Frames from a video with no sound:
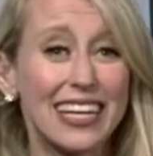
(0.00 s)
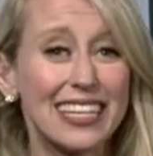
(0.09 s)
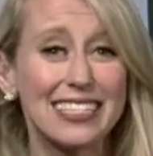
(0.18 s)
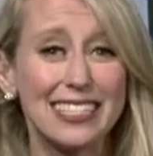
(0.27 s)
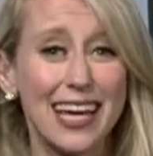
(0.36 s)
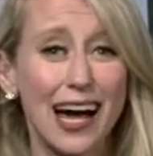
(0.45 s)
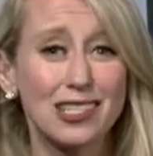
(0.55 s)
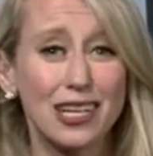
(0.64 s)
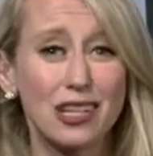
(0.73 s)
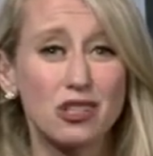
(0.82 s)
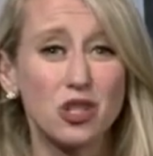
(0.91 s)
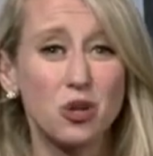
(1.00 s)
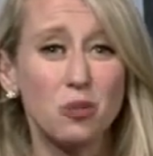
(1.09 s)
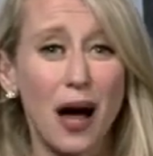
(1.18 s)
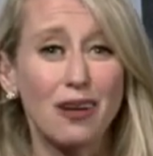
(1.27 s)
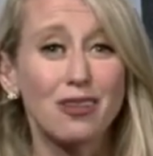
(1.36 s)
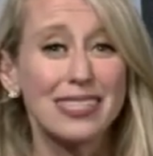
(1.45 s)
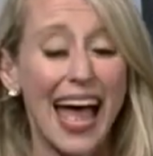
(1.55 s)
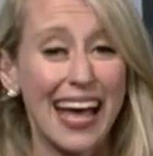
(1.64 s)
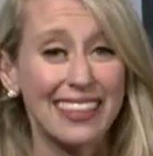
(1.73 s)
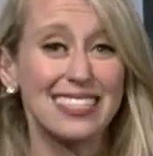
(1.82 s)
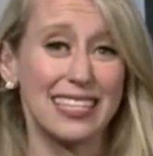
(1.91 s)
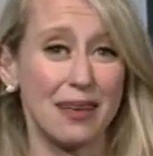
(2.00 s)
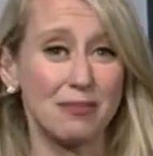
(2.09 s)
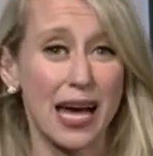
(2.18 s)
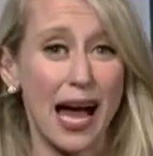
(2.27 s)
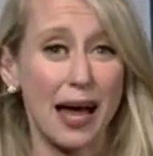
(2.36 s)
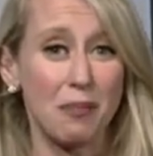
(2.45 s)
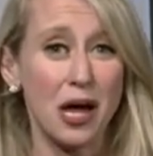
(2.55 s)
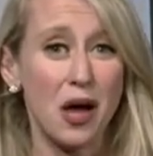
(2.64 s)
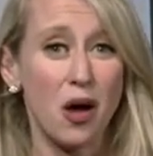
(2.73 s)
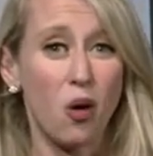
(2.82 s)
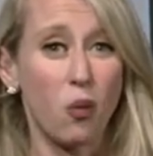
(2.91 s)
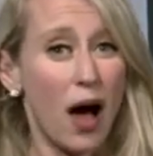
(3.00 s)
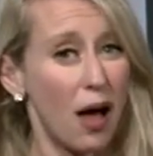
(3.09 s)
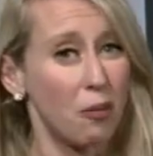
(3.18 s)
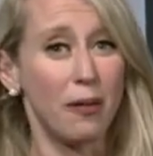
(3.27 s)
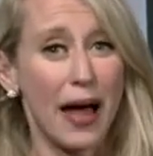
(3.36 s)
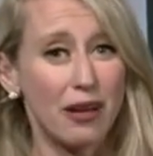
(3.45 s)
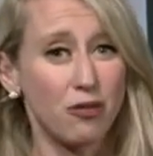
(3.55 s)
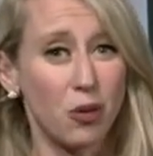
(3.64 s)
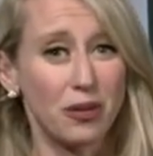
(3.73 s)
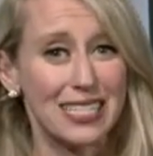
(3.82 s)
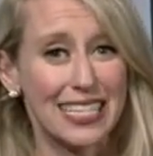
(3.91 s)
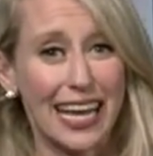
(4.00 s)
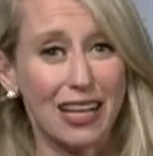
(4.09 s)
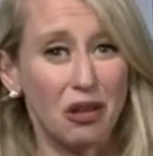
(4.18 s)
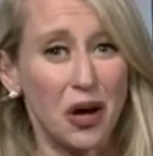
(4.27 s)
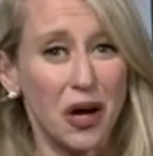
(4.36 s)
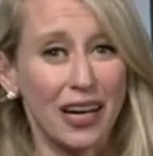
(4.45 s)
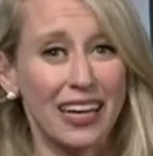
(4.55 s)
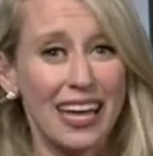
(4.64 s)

he is dodging two bottles at the same time while blindfolded. Take a look.